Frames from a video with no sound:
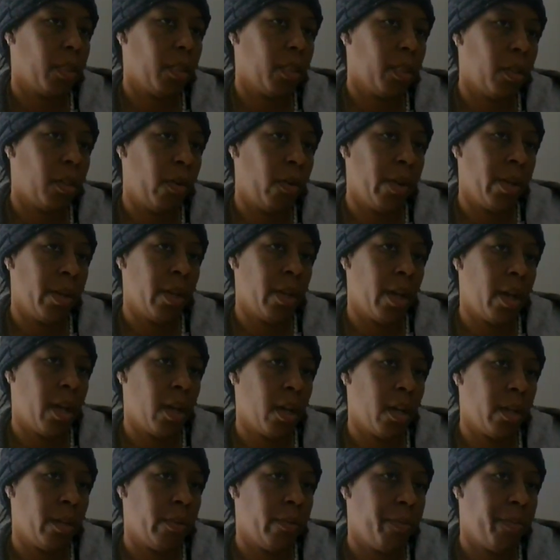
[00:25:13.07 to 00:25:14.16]
Going
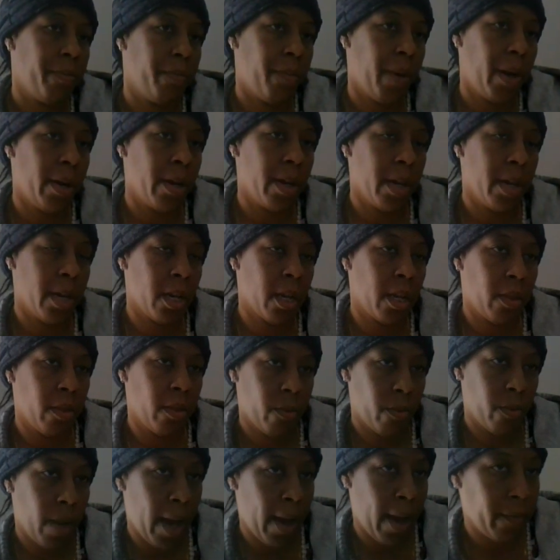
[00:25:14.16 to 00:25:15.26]
on partying and
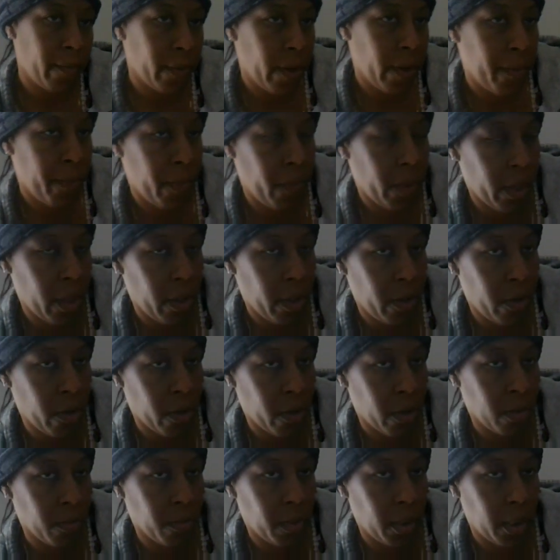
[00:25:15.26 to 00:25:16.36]
after I moved out of the
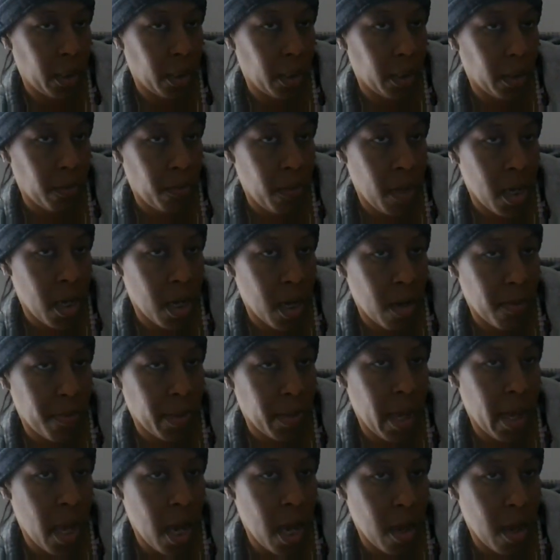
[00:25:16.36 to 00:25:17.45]
dorms, being up
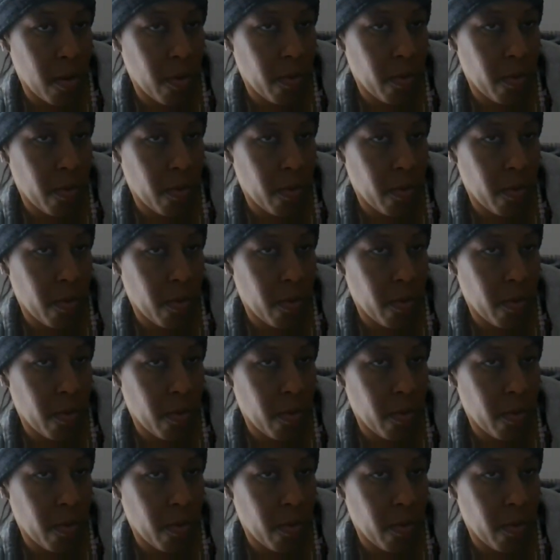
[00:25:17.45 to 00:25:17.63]
late.